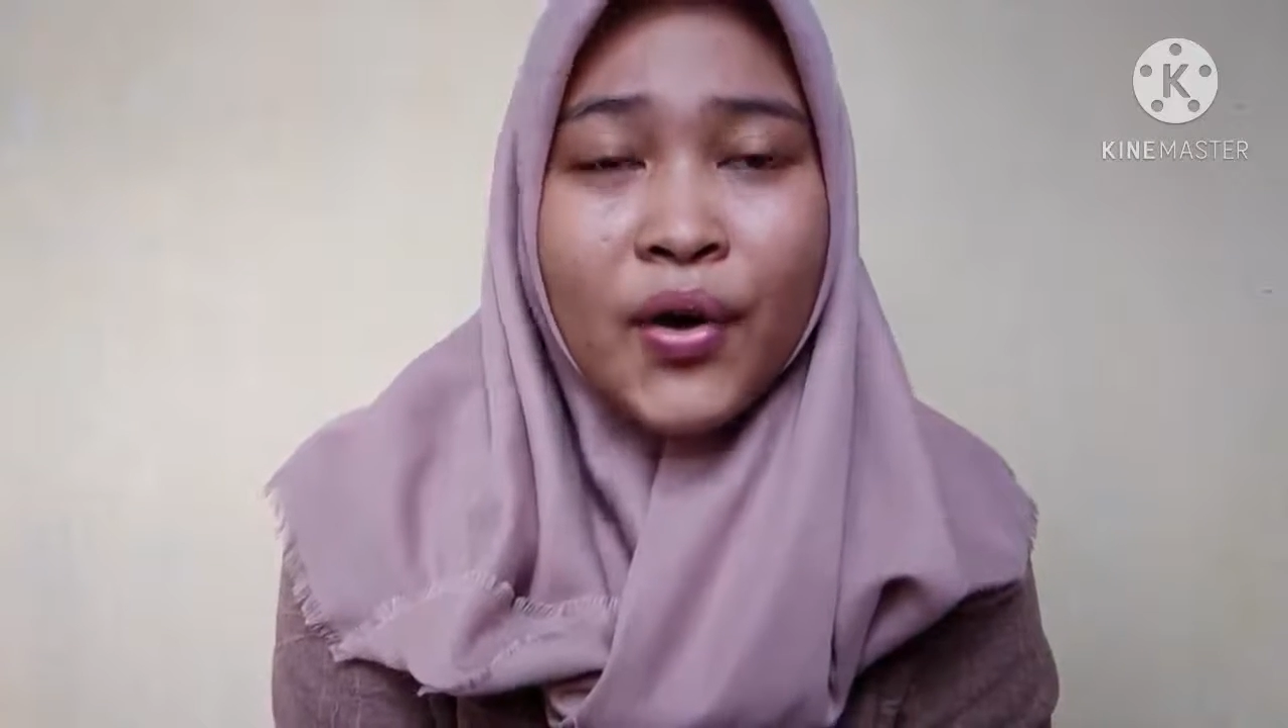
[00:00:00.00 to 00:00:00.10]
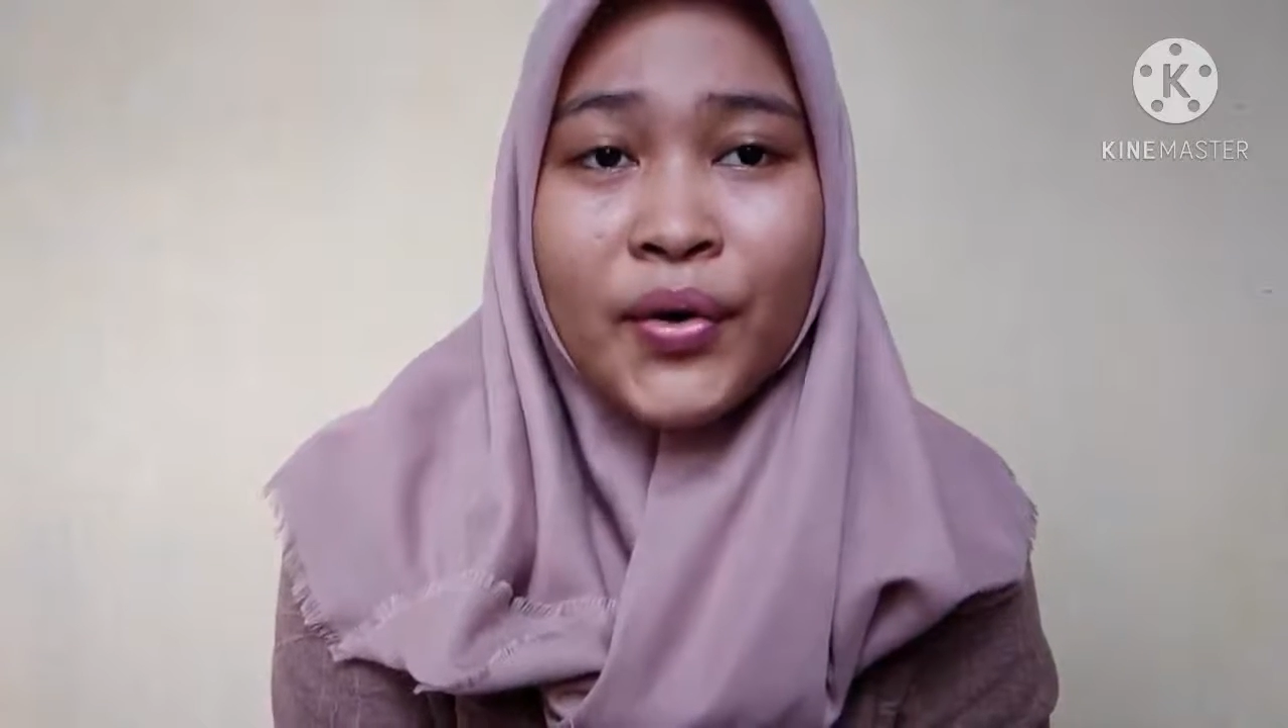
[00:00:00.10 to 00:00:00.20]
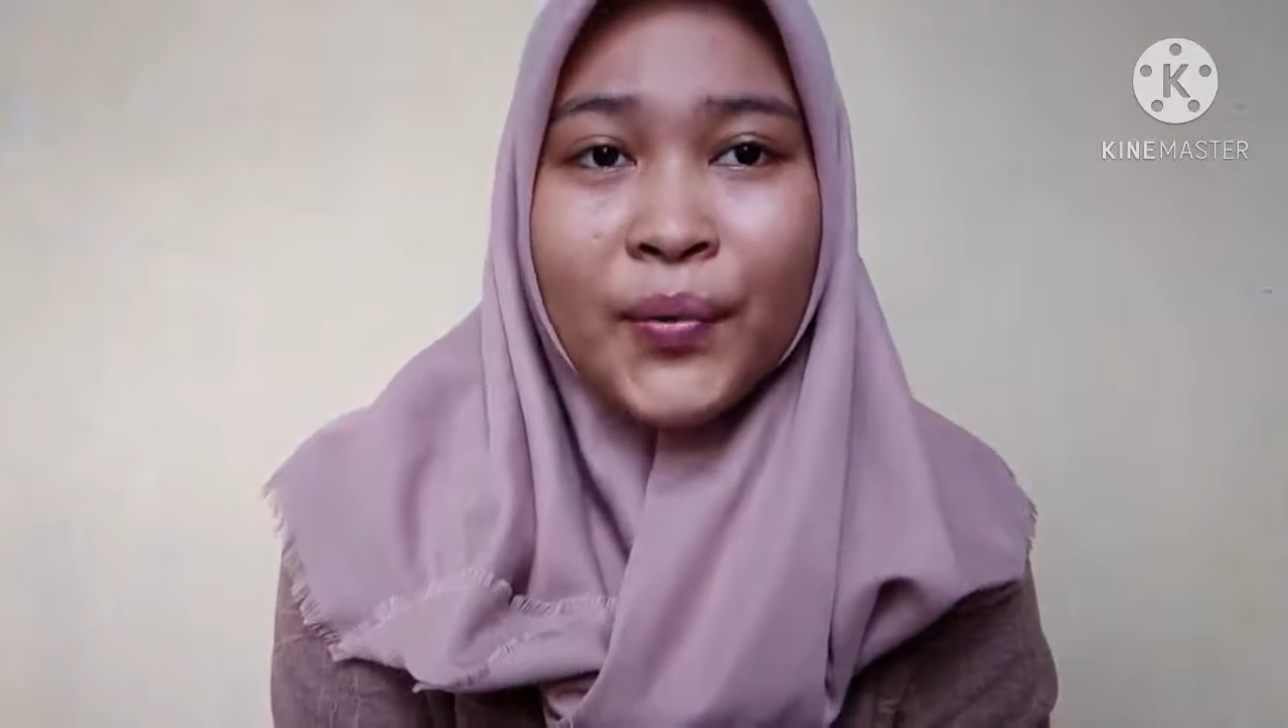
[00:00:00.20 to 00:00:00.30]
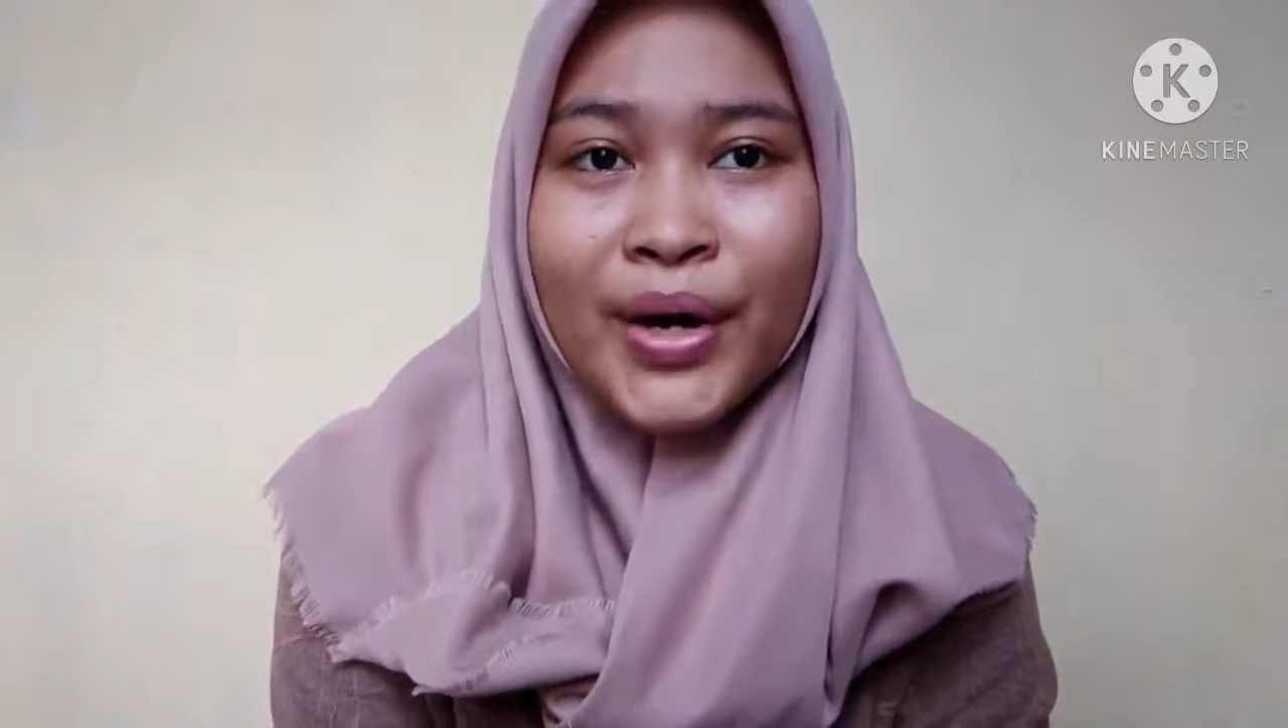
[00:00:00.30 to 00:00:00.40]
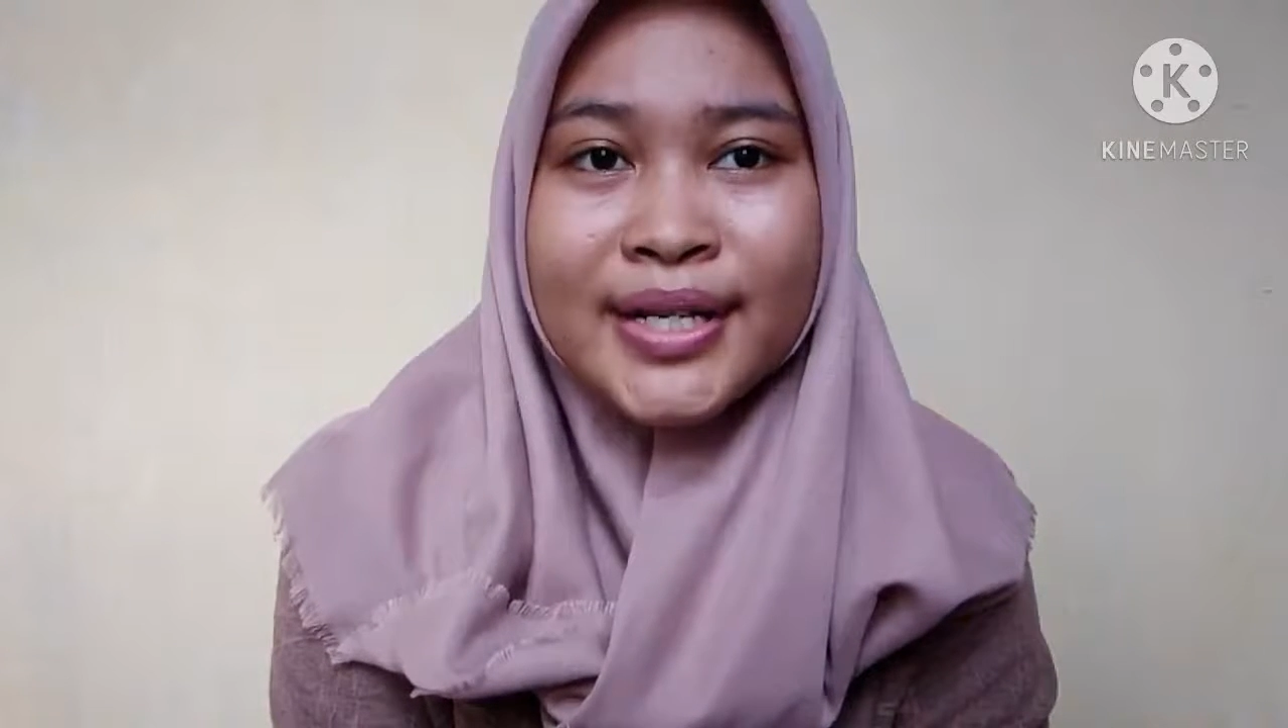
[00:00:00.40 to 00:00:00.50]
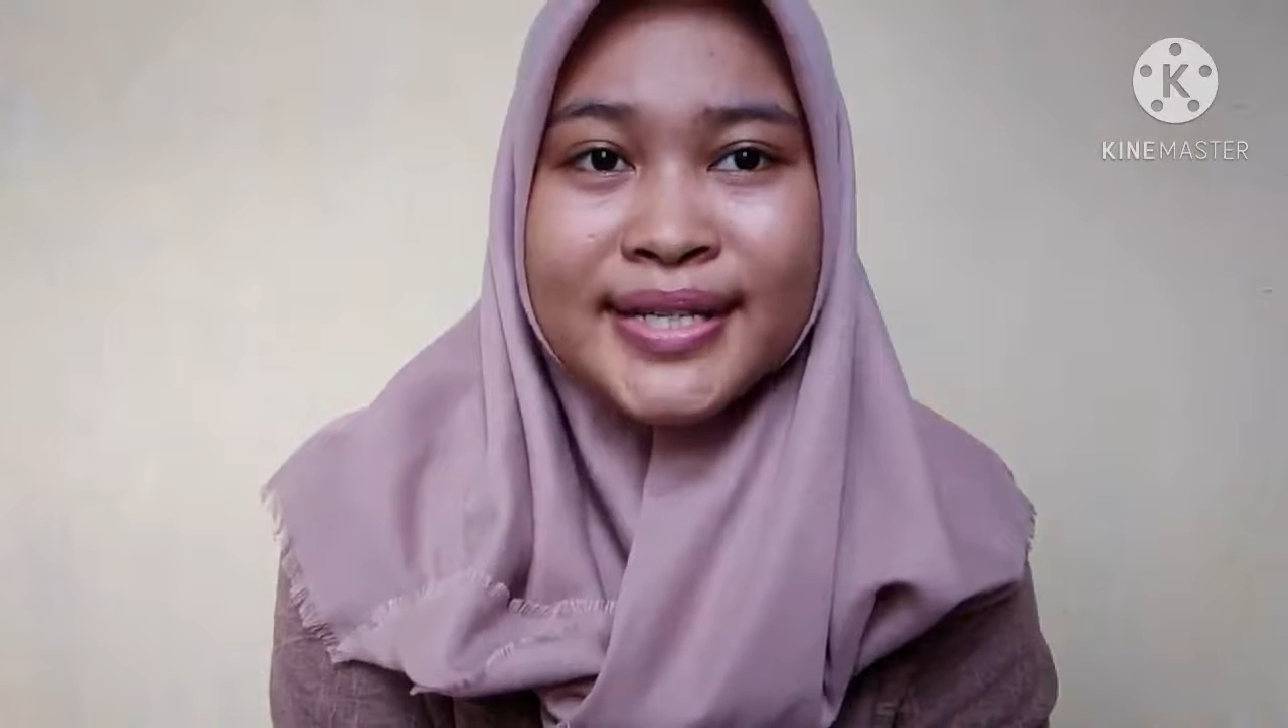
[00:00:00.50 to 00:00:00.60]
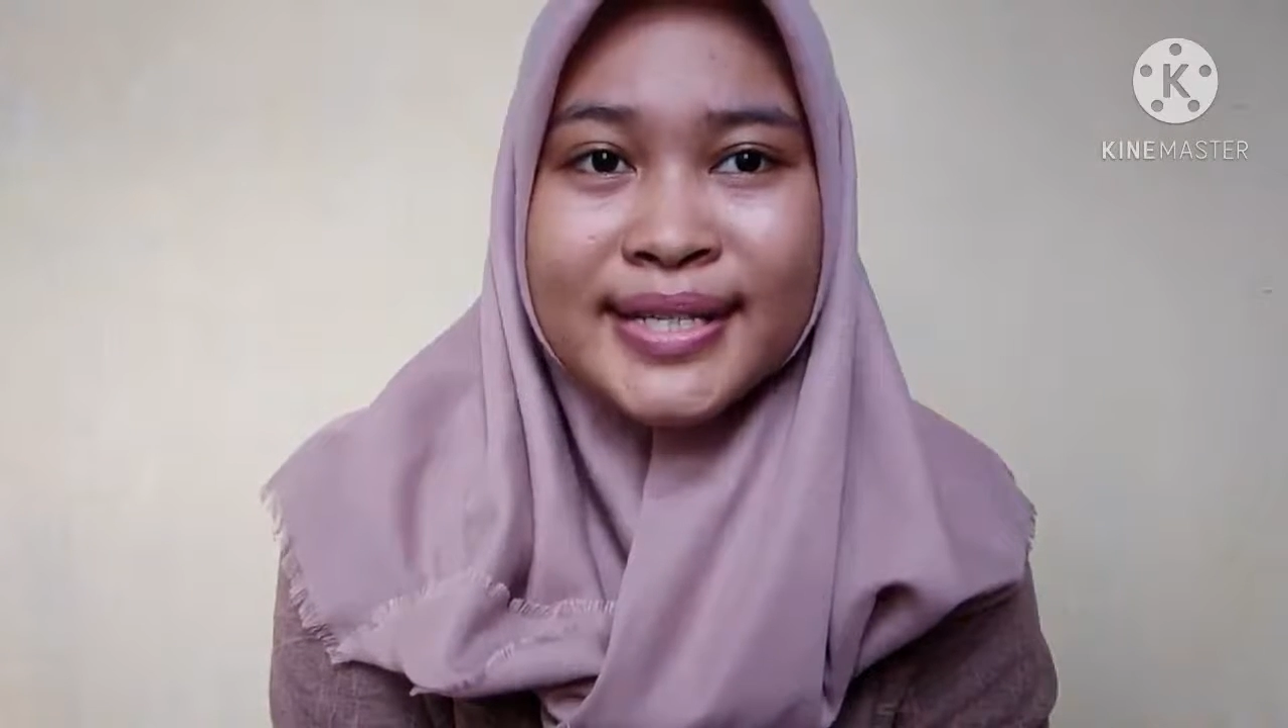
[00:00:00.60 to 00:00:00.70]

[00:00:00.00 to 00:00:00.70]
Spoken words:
or one